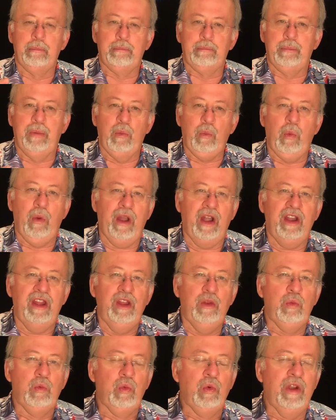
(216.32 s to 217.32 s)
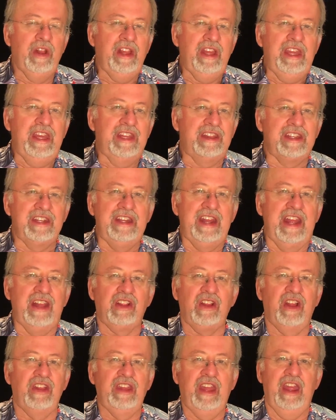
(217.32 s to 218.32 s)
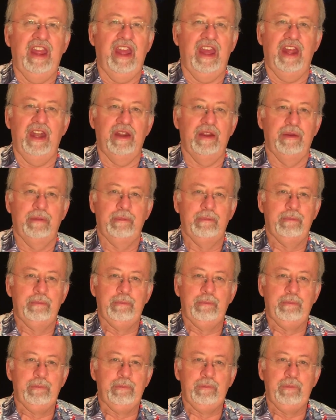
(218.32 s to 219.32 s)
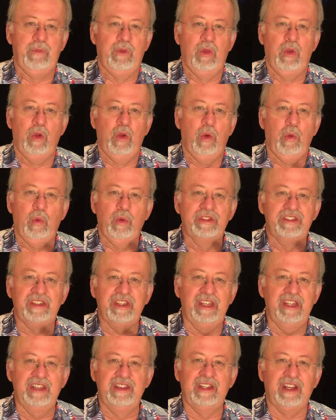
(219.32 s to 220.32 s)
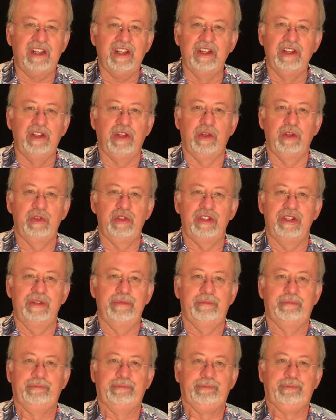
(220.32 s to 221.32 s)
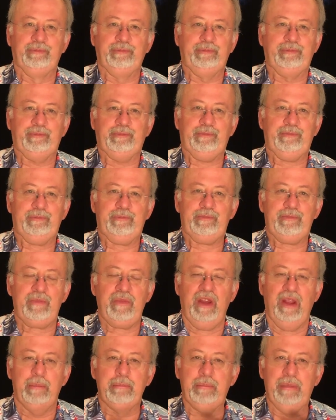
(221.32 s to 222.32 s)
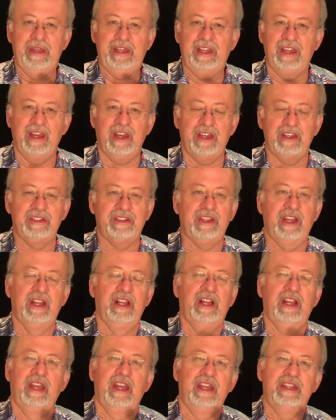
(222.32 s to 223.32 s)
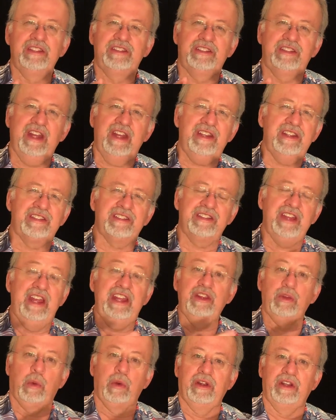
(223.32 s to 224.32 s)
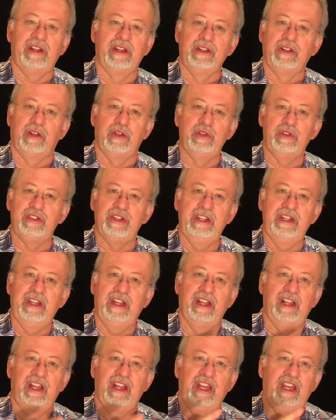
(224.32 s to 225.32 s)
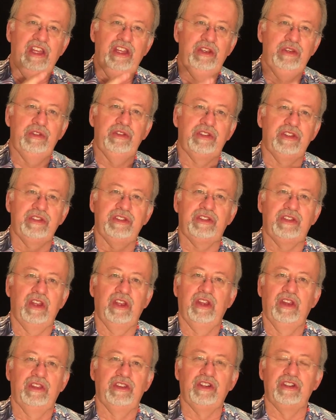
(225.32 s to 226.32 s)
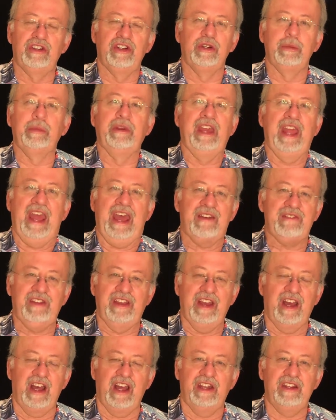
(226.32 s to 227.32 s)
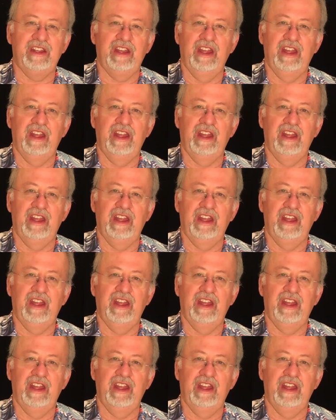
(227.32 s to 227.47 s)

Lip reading: But where he really hit the nail on the head was in the conclusion. Because instead of saying the word conclusion, he uses the term caveat.